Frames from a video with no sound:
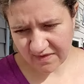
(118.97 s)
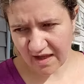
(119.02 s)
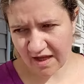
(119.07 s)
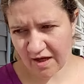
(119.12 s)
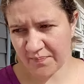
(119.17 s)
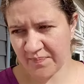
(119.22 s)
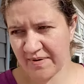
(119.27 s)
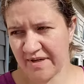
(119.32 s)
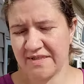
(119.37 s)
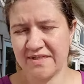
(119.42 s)

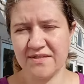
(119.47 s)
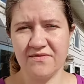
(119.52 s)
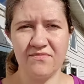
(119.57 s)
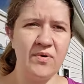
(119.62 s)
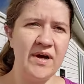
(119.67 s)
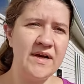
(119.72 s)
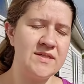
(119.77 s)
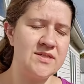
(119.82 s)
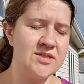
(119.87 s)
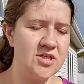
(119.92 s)
a piece of
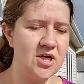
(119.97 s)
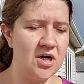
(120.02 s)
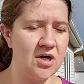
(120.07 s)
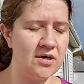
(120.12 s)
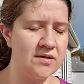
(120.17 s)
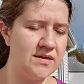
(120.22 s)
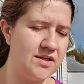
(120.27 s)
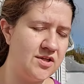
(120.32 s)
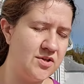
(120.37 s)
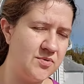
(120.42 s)
waste
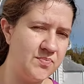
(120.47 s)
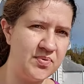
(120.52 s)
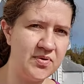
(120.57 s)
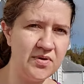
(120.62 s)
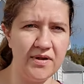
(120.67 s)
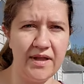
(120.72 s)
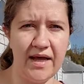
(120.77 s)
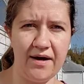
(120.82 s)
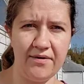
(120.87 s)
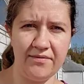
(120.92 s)
yarn that you
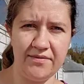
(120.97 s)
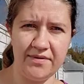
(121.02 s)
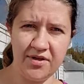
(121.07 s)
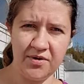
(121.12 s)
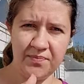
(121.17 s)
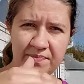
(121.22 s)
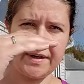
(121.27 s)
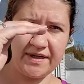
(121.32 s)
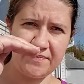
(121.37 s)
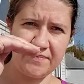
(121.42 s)
pull out and then
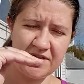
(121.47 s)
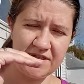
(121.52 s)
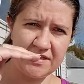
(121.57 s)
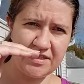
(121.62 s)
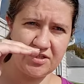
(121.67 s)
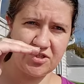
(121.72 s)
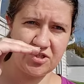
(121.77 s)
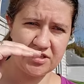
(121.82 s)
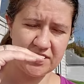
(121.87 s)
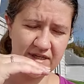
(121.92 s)
you pick up the
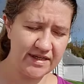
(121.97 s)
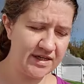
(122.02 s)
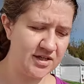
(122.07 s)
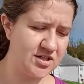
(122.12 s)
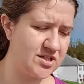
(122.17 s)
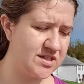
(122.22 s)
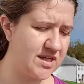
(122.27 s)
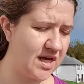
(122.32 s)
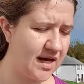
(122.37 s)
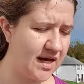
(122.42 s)
stitches on
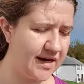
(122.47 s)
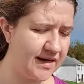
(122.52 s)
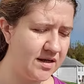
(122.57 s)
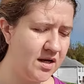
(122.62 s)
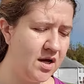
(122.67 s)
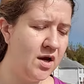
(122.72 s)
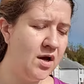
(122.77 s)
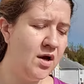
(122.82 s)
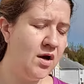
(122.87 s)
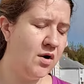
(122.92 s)
each side,
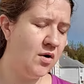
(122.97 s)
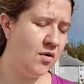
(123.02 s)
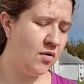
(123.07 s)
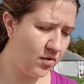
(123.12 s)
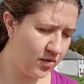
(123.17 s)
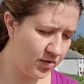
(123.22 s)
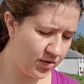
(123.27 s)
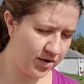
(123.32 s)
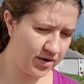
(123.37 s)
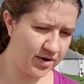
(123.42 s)

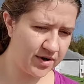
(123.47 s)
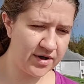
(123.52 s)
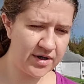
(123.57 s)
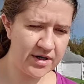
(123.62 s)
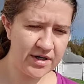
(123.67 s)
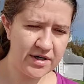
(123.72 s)
or